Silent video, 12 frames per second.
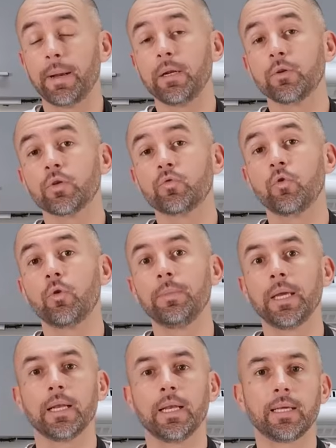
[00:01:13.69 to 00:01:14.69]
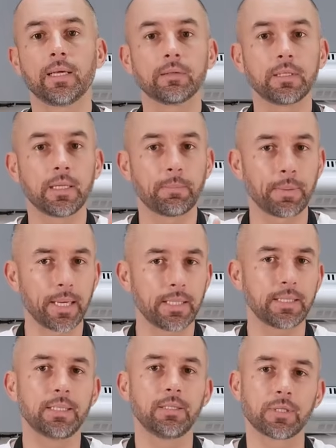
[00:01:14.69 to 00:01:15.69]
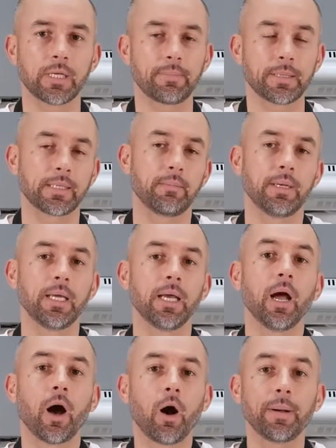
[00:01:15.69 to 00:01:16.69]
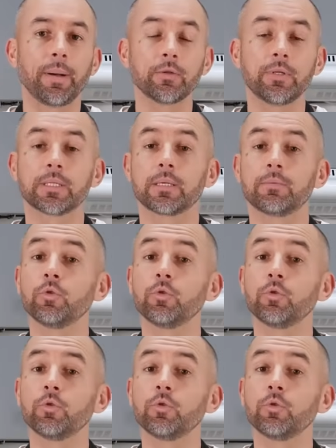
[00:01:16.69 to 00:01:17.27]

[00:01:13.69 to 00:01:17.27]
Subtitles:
In fact, he says he never opened a pastry book in his life until